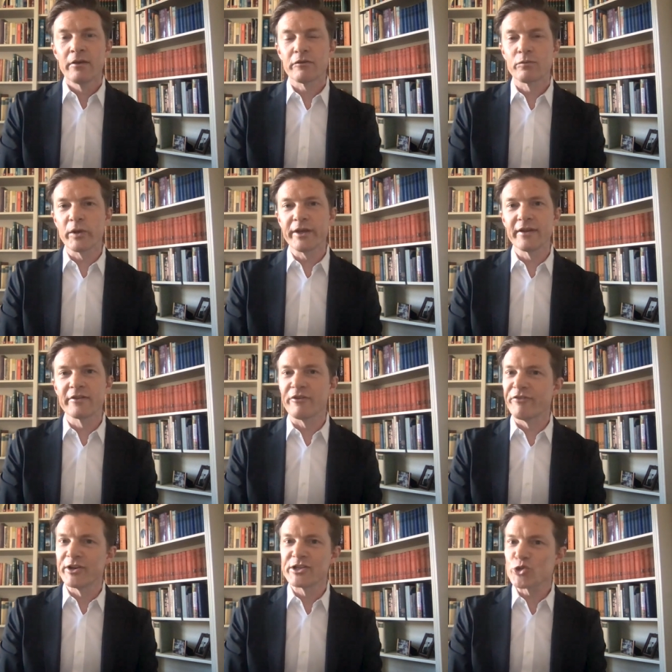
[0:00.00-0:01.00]
Sweden is
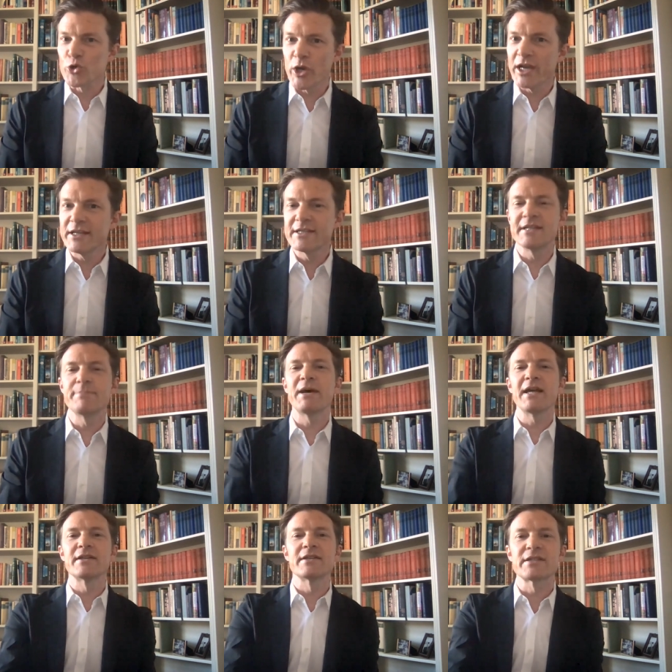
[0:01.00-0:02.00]
a very trade
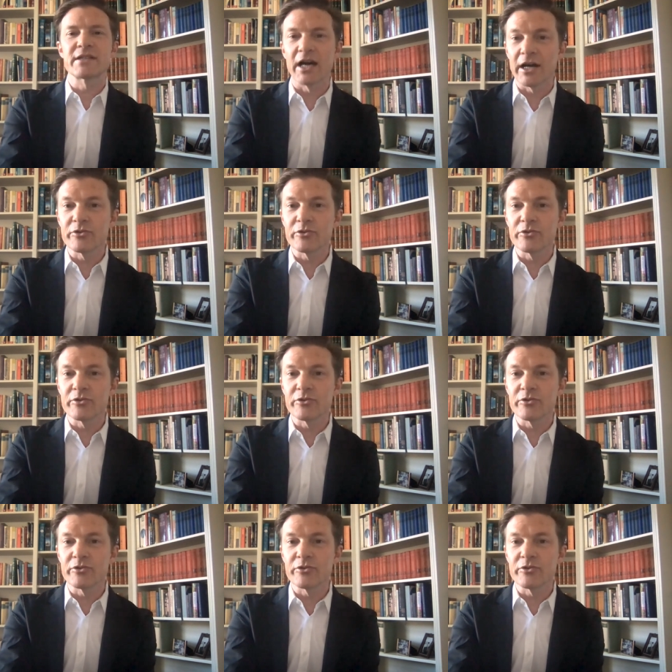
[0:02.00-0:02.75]
dependent country